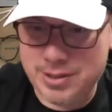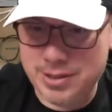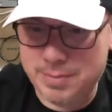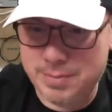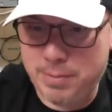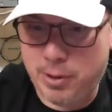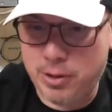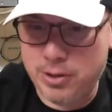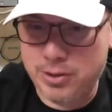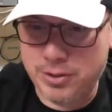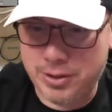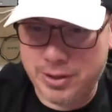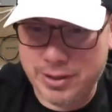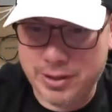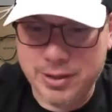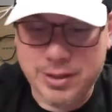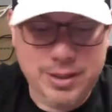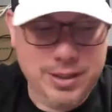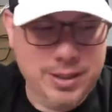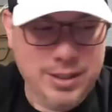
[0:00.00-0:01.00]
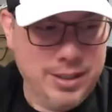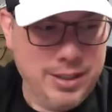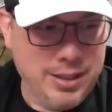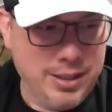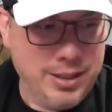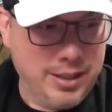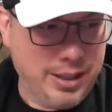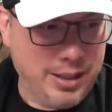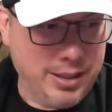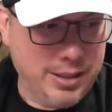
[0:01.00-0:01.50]
this personally,
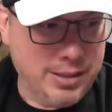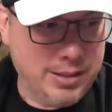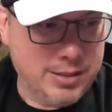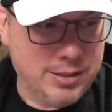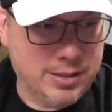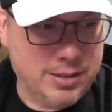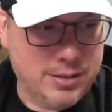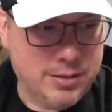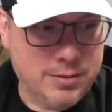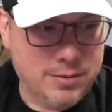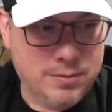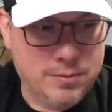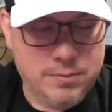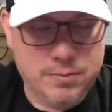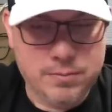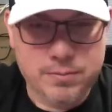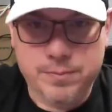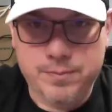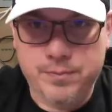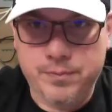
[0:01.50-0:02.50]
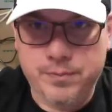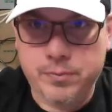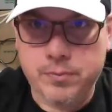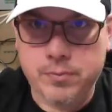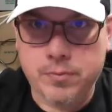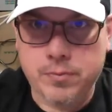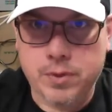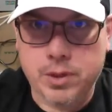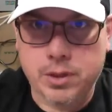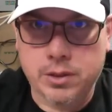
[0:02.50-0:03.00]
is
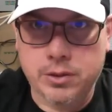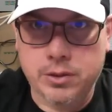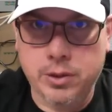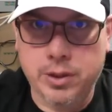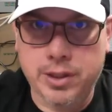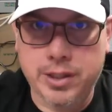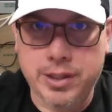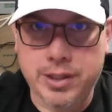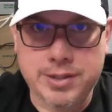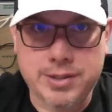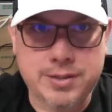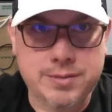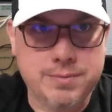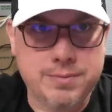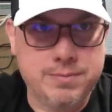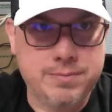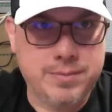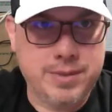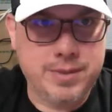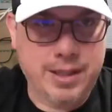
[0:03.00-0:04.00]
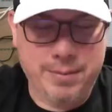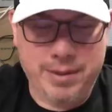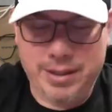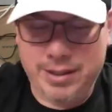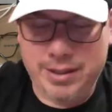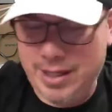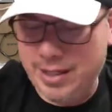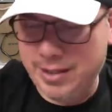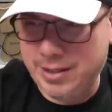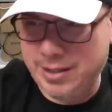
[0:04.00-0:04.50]
you list, I
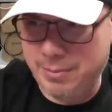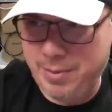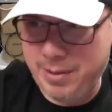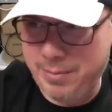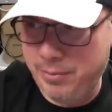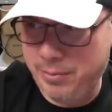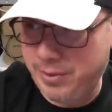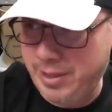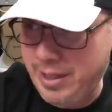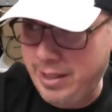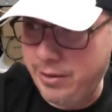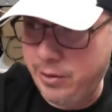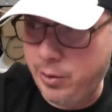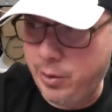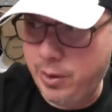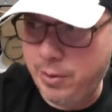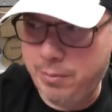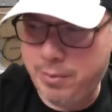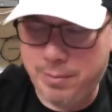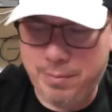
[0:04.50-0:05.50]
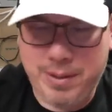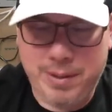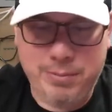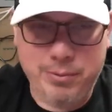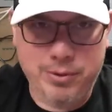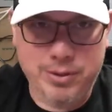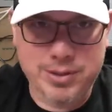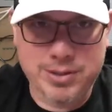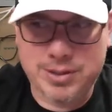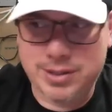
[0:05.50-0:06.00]
mean, not that people can't do it, but
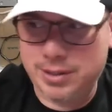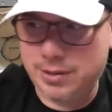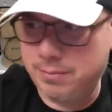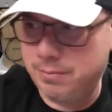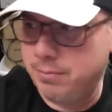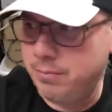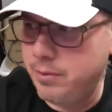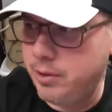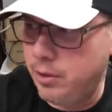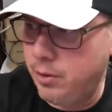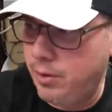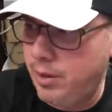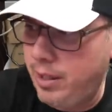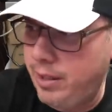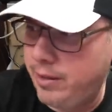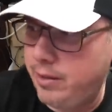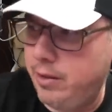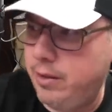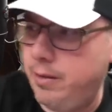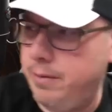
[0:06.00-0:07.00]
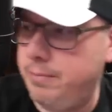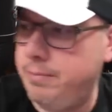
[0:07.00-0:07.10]
people listing, you know, like